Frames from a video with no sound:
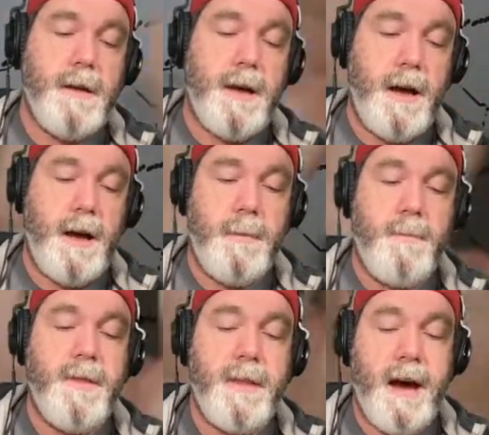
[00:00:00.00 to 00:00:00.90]

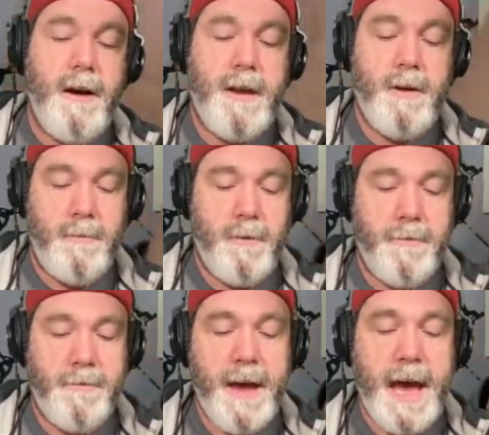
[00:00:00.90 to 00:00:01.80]
Now, I know for a
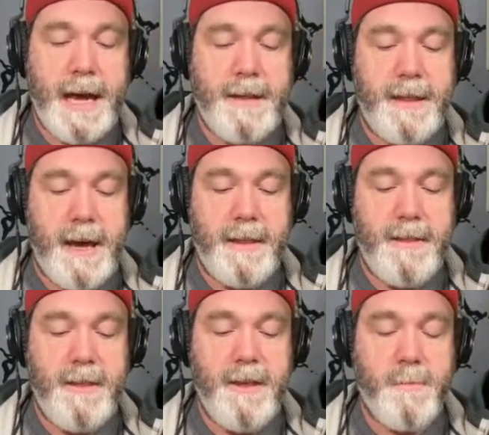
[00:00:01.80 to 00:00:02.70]
fact
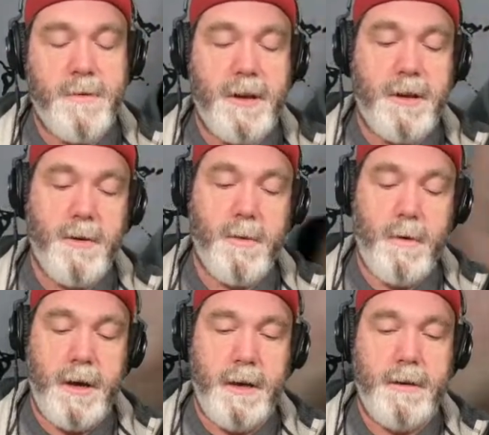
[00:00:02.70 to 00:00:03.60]
that this particular
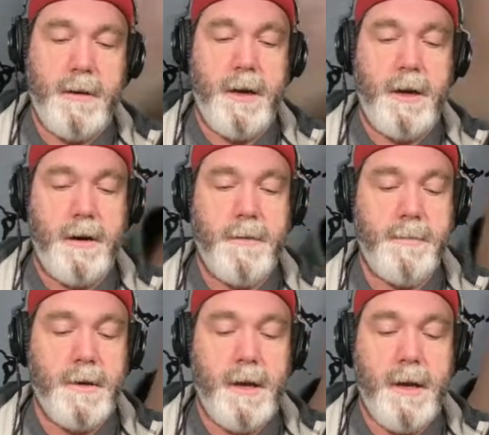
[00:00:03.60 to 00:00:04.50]
one here
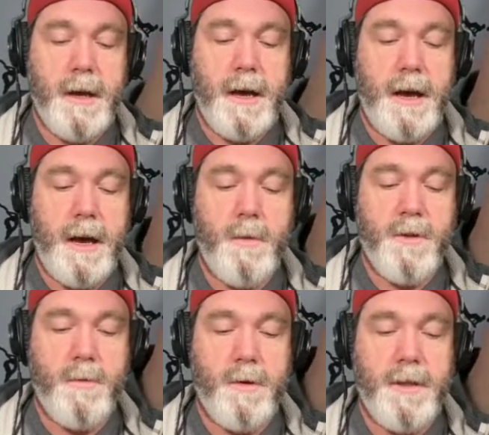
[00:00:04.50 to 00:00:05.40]

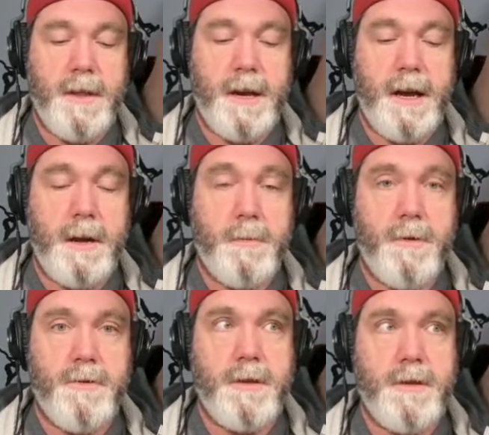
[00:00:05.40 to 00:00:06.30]
was one that I had
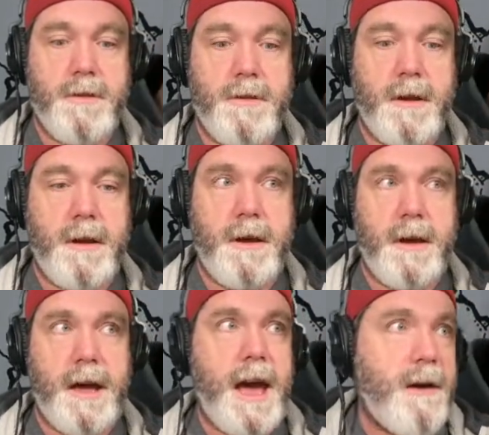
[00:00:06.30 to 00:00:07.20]
purchased
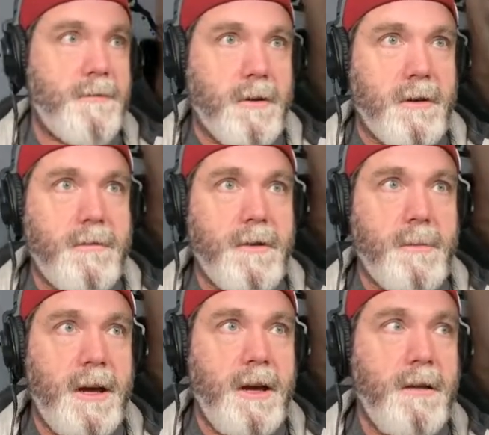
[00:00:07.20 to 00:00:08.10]
after from
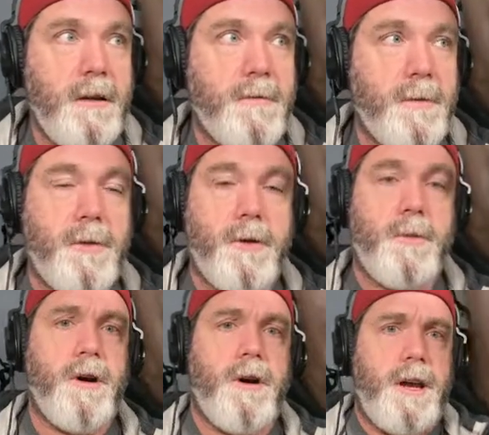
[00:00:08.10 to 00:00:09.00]
a third
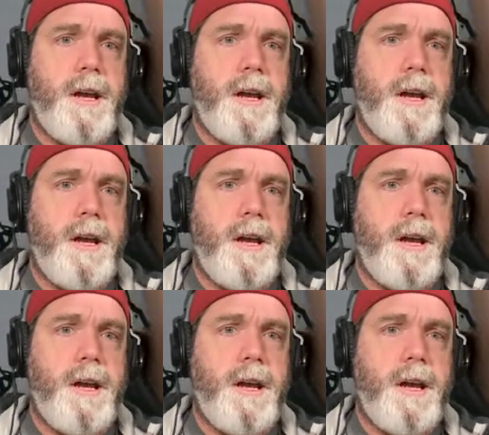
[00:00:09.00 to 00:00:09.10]
party.